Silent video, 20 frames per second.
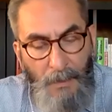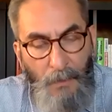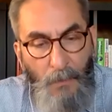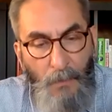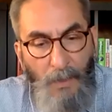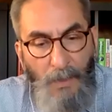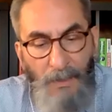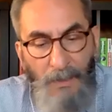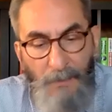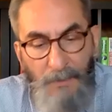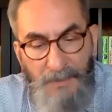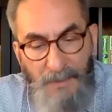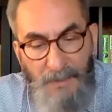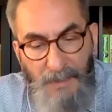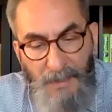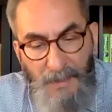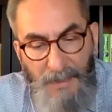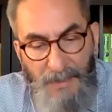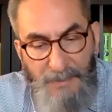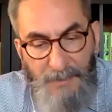While he was in the
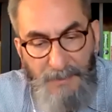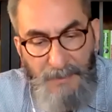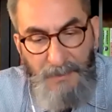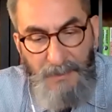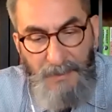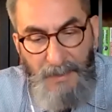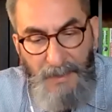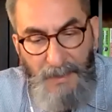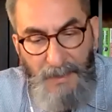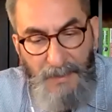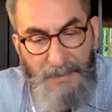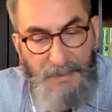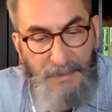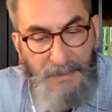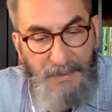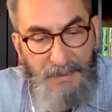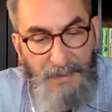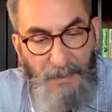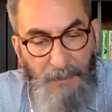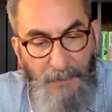hospital, he asked to
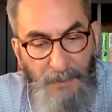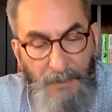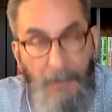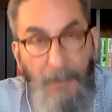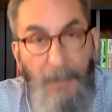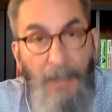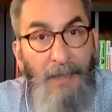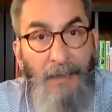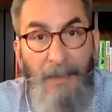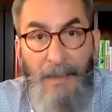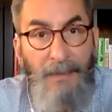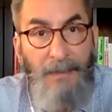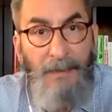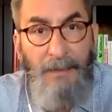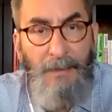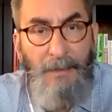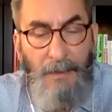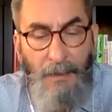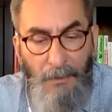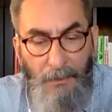see me, and I
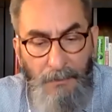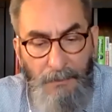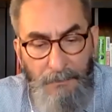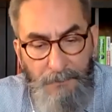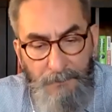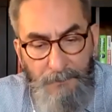didn't go.